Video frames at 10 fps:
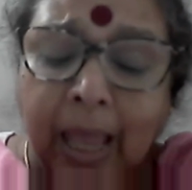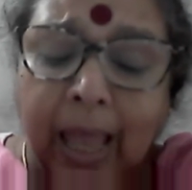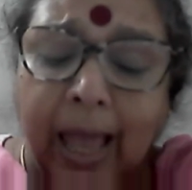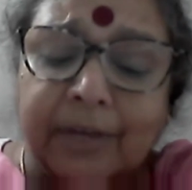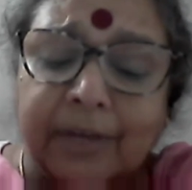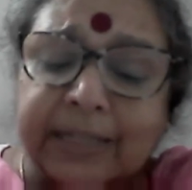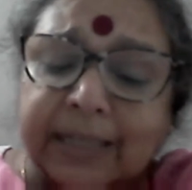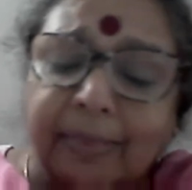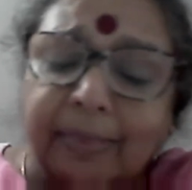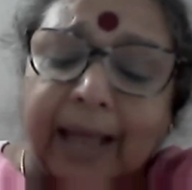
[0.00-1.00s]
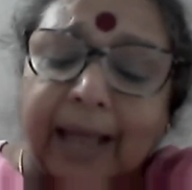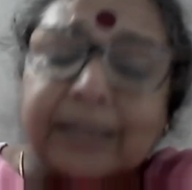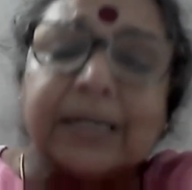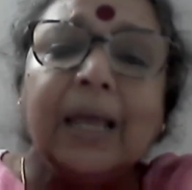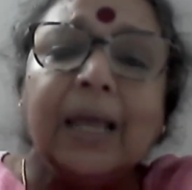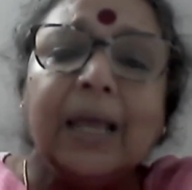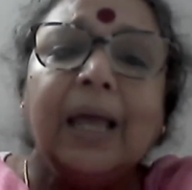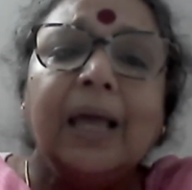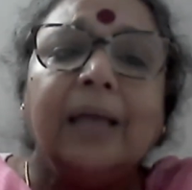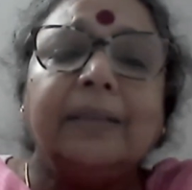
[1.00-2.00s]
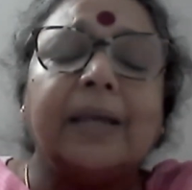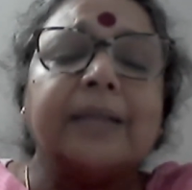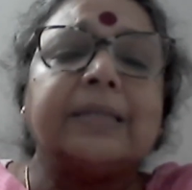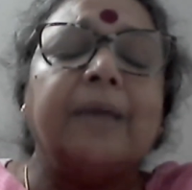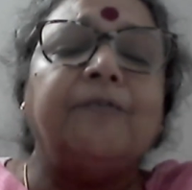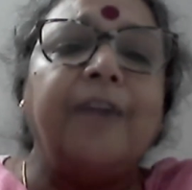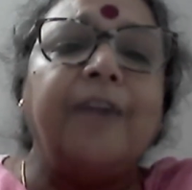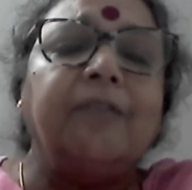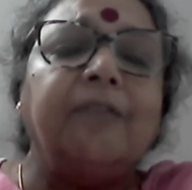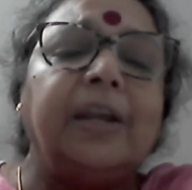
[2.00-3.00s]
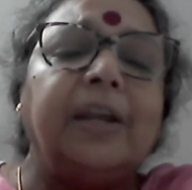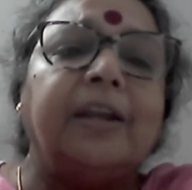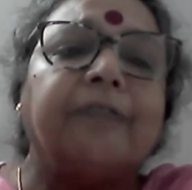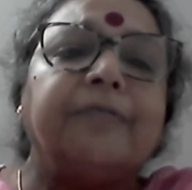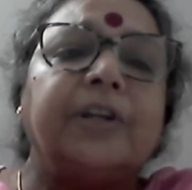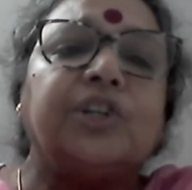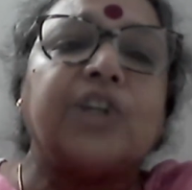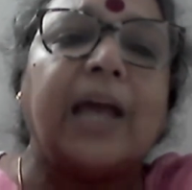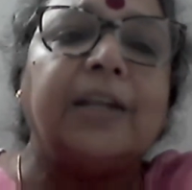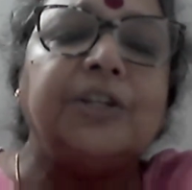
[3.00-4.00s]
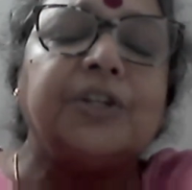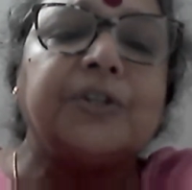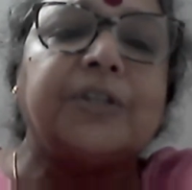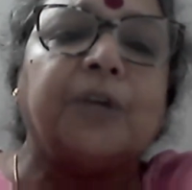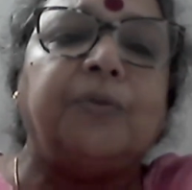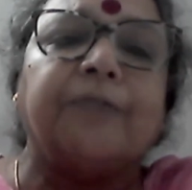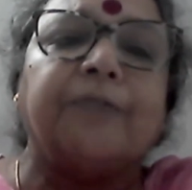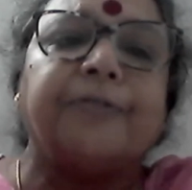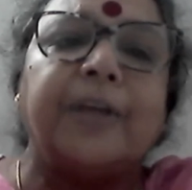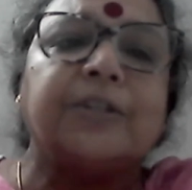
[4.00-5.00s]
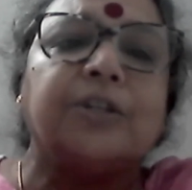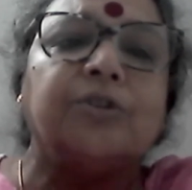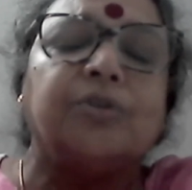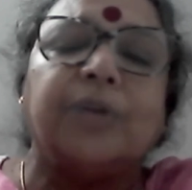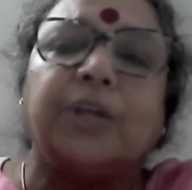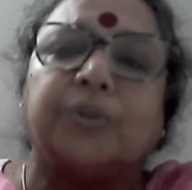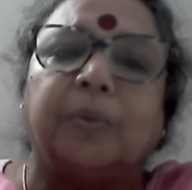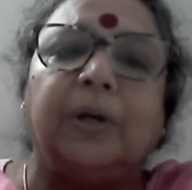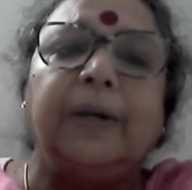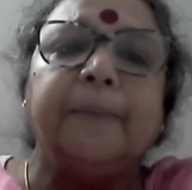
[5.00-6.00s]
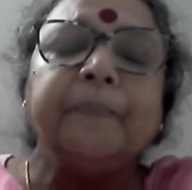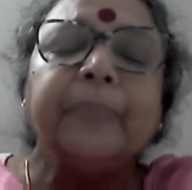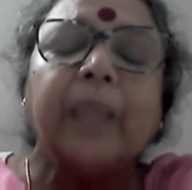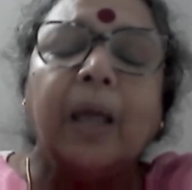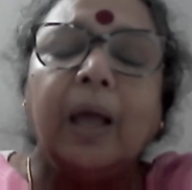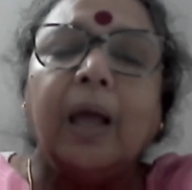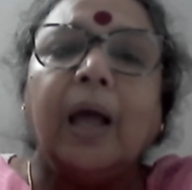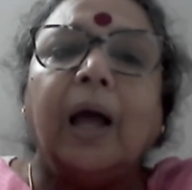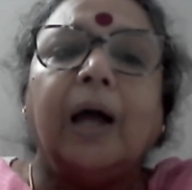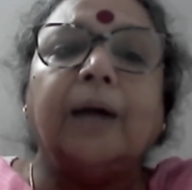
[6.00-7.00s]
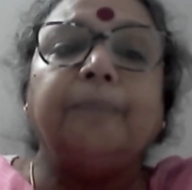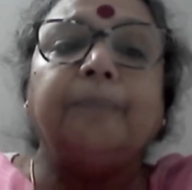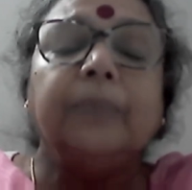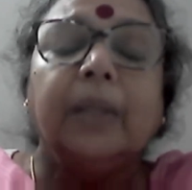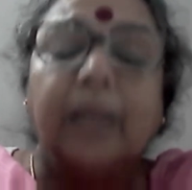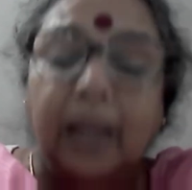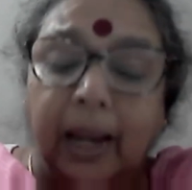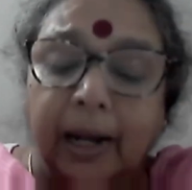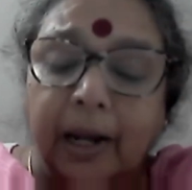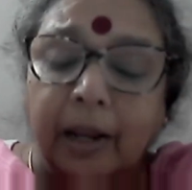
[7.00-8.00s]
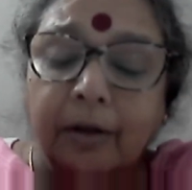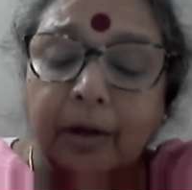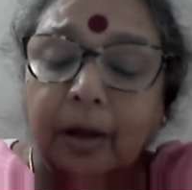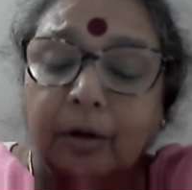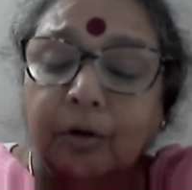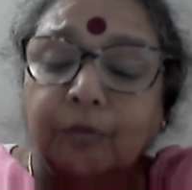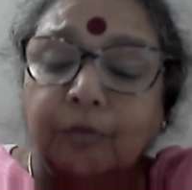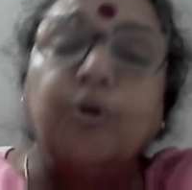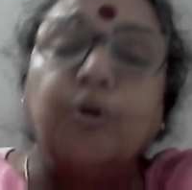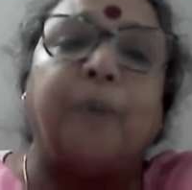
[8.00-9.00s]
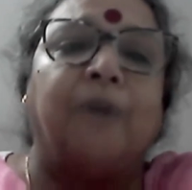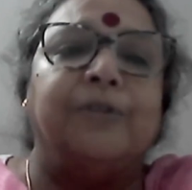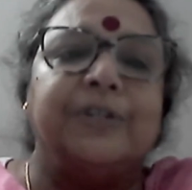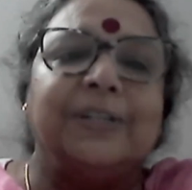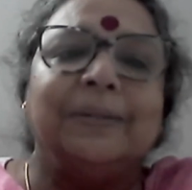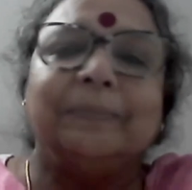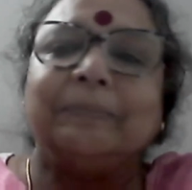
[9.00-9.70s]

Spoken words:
Having said that, there are some very, very definite challenges that we are faced in today's world. ending food poverty.